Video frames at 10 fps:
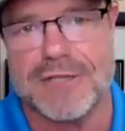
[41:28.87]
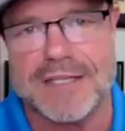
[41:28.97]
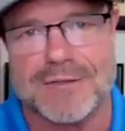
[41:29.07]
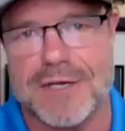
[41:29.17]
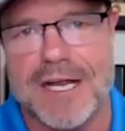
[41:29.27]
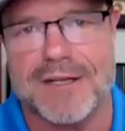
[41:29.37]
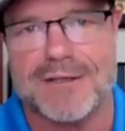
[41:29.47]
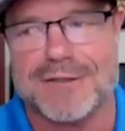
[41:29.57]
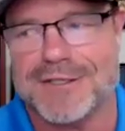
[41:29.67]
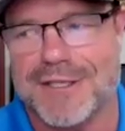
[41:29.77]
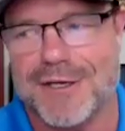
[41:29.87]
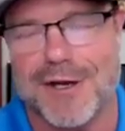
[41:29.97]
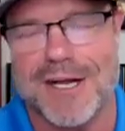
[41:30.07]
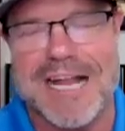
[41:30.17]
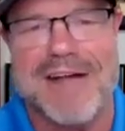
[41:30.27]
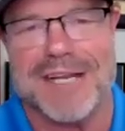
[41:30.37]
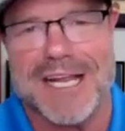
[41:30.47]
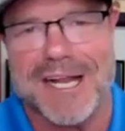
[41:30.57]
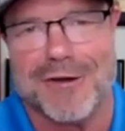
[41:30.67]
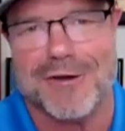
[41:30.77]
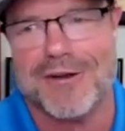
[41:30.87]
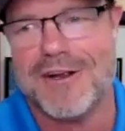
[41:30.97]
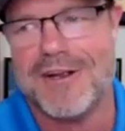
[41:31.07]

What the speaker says: That's what I consider a navigator.